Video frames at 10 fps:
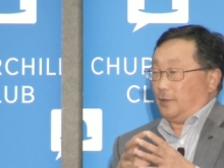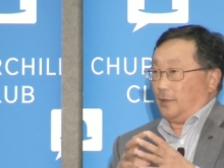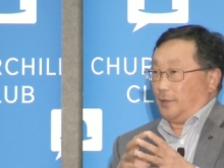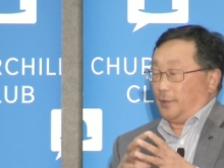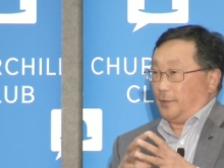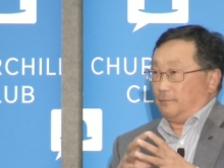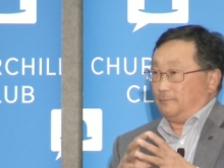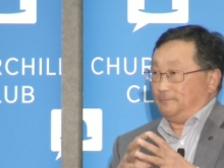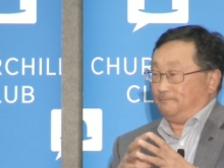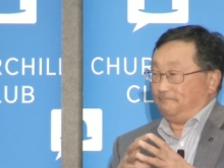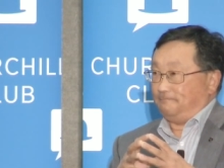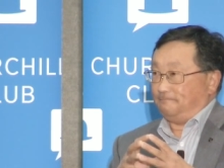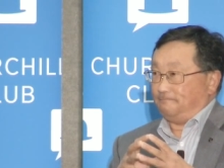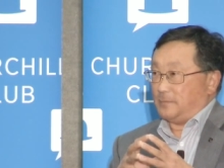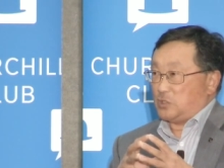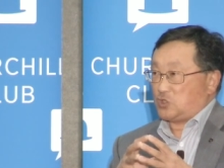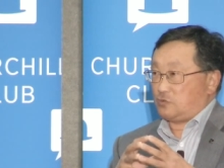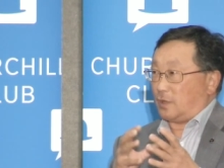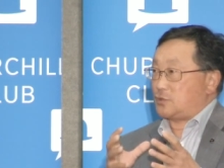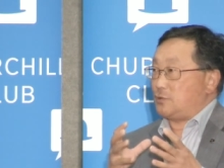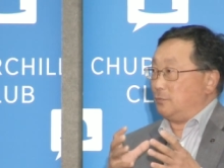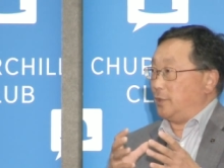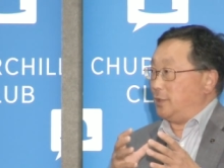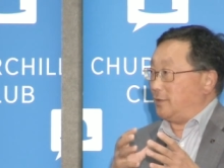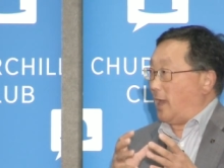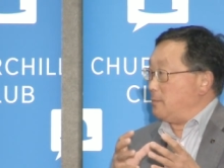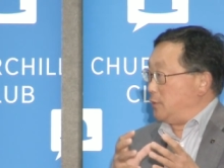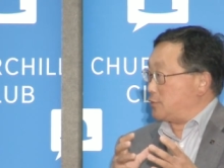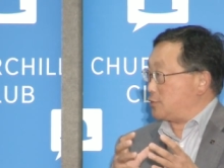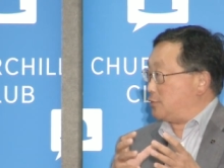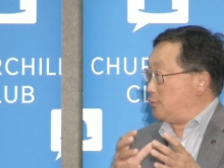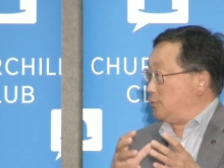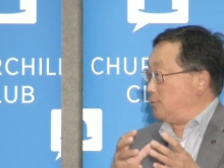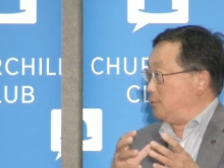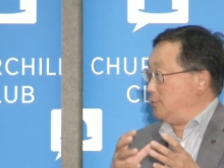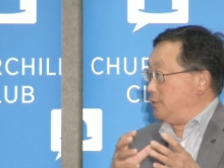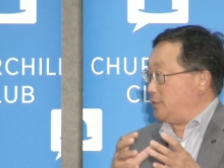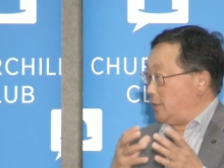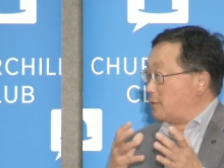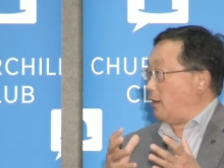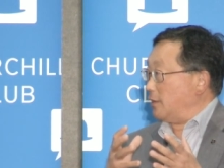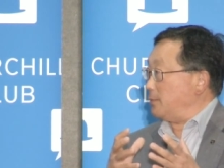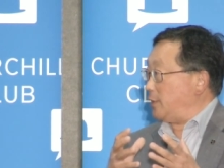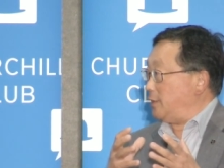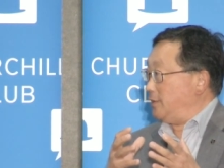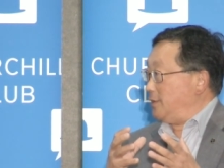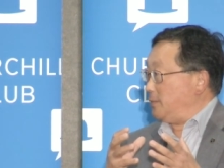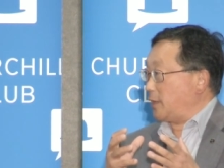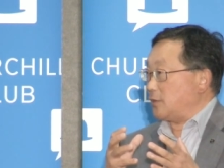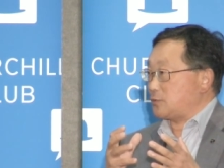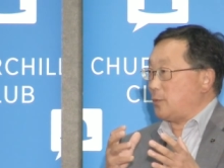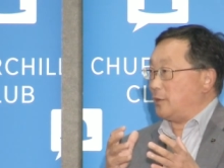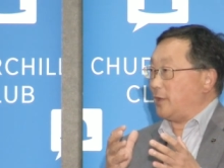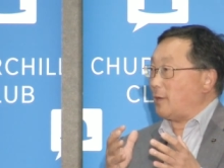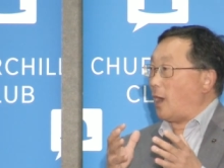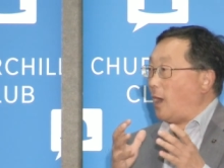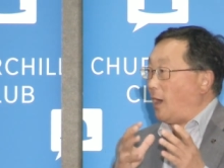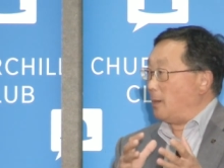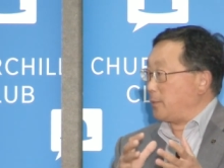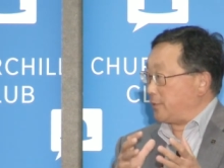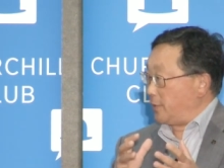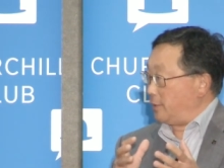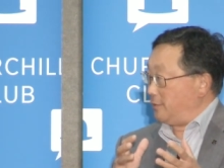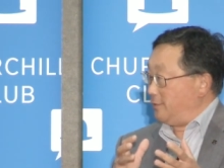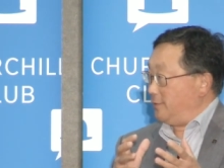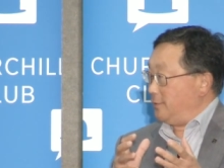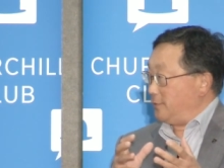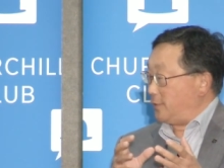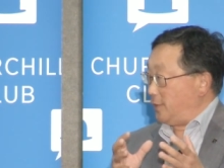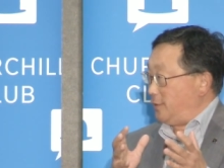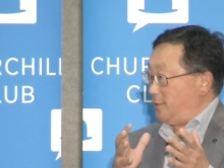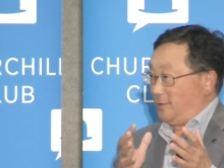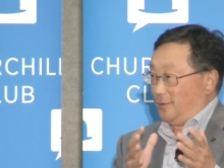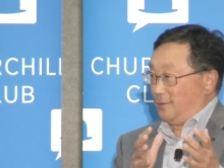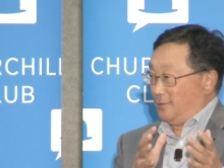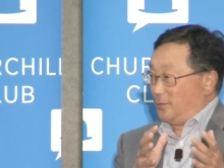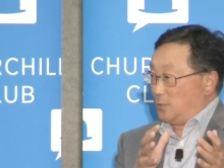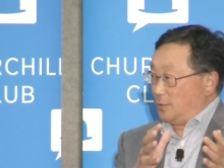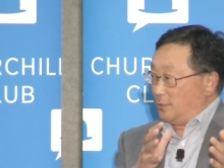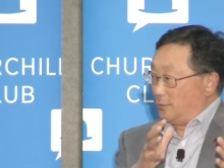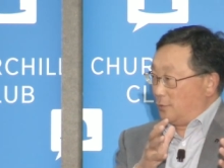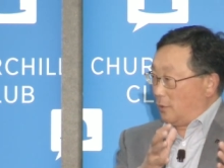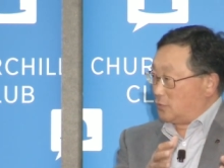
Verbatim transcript: um, structurally damage to the economy because where they are harboring the not